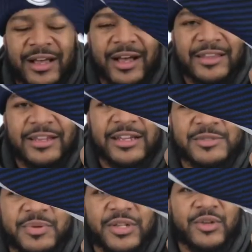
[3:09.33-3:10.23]
I think that
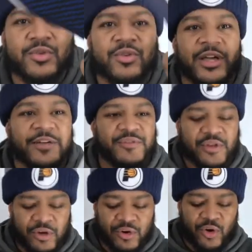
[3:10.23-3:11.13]
was pretty cool. If
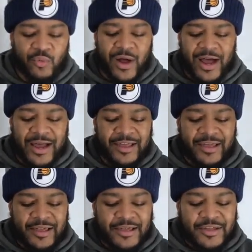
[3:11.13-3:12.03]
you don't know why,
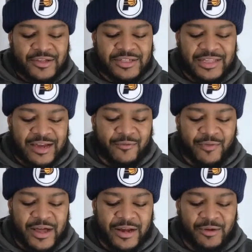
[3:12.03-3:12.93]
you'll see like
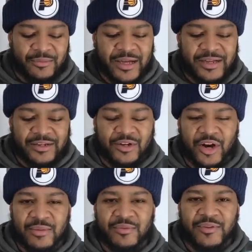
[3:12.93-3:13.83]
random like carbon